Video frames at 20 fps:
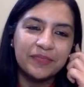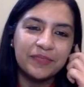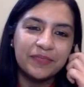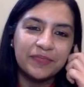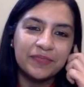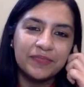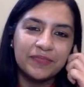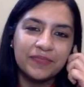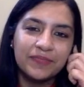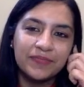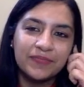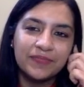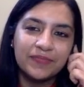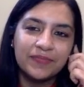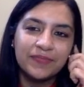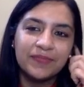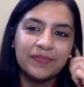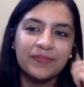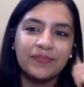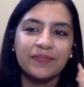
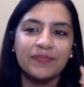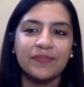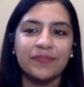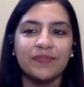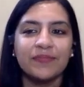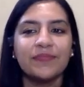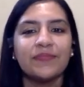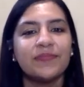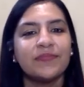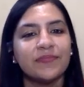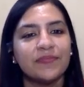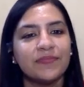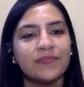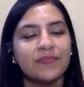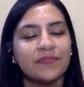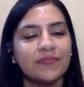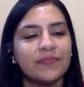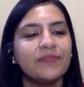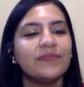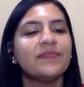
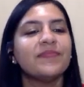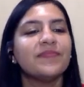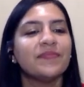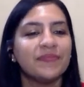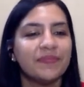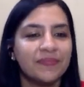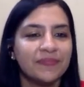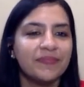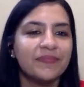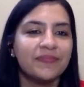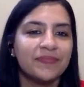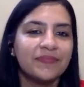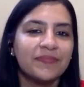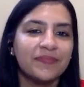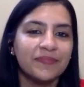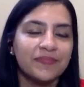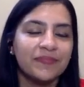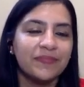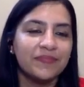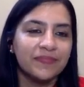
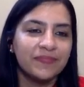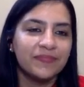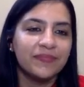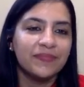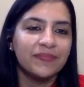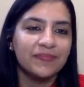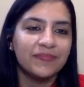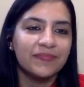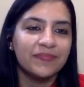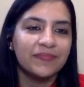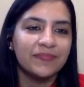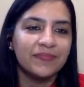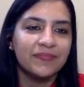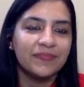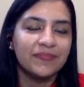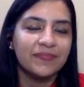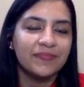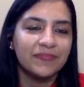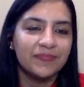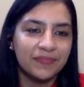
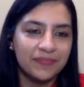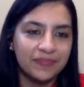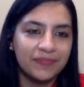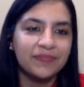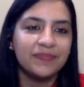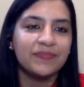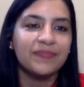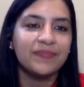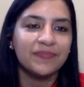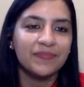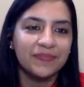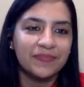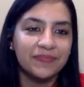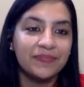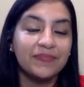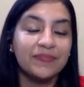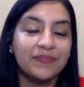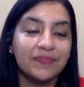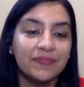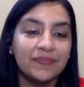
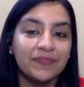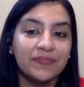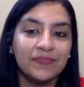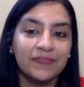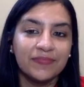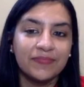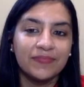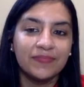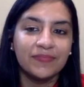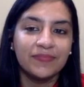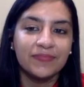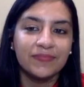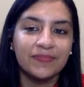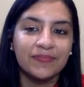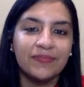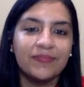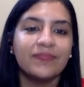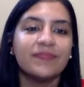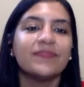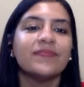
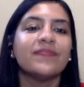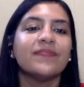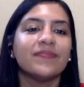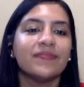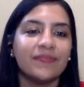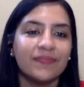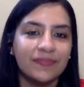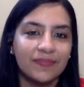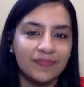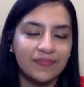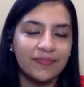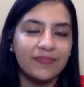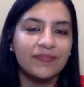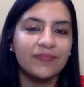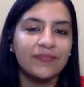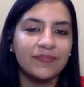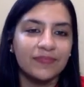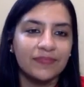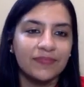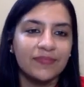
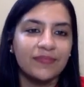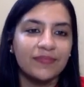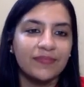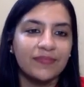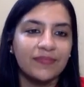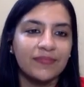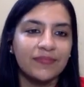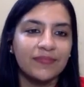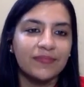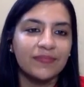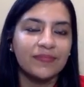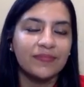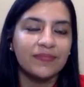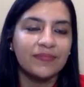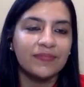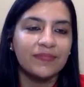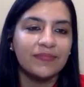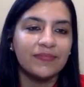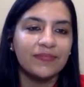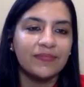(silent)